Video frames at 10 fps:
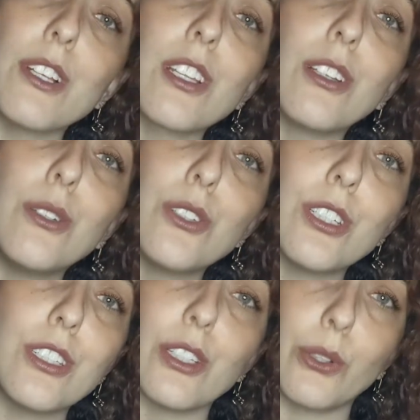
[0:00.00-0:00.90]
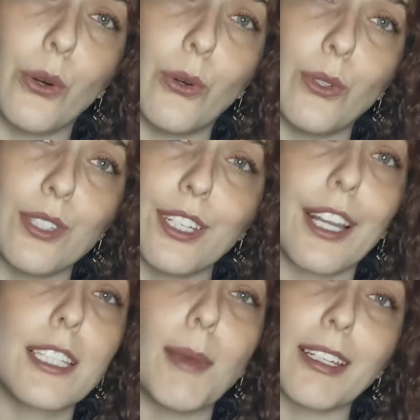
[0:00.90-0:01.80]
resolutions and goals
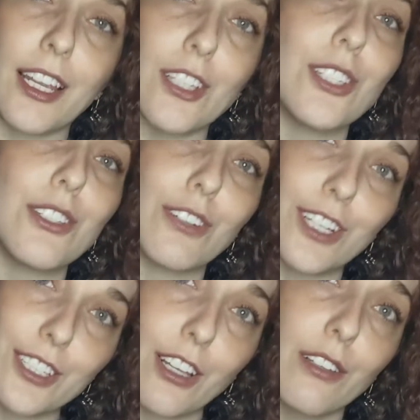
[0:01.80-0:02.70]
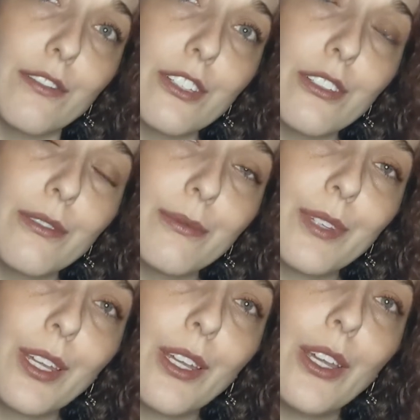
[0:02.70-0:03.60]
and expectations for ourselves.
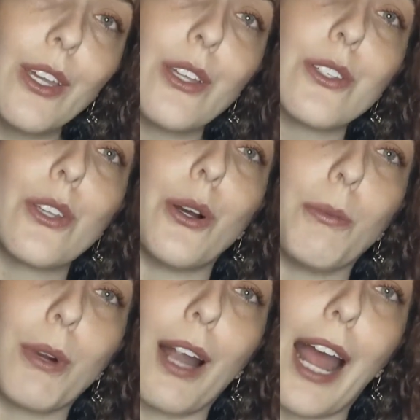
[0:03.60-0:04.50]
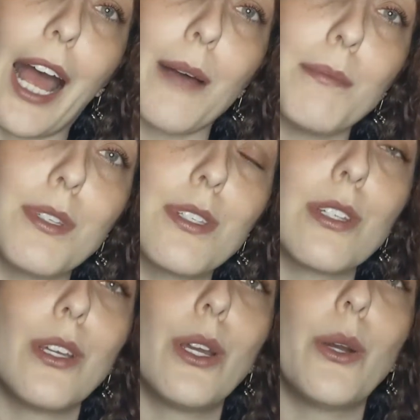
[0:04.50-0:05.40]
So
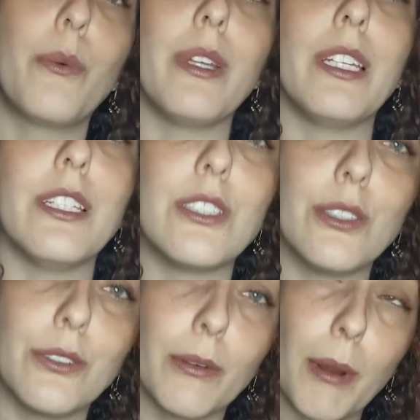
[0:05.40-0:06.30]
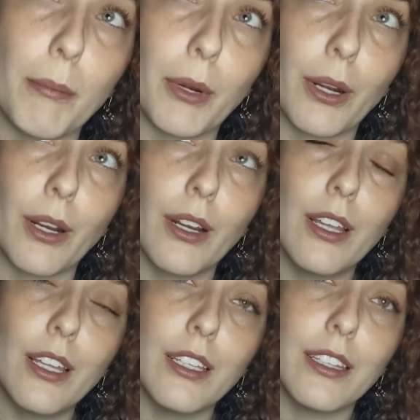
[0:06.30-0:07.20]
perhaps we need to remember
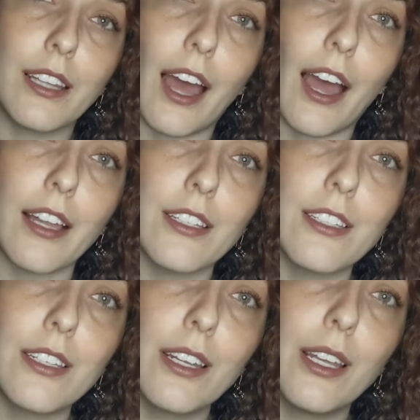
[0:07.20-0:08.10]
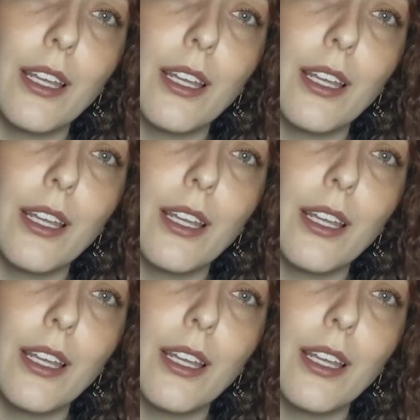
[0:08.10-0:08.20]
that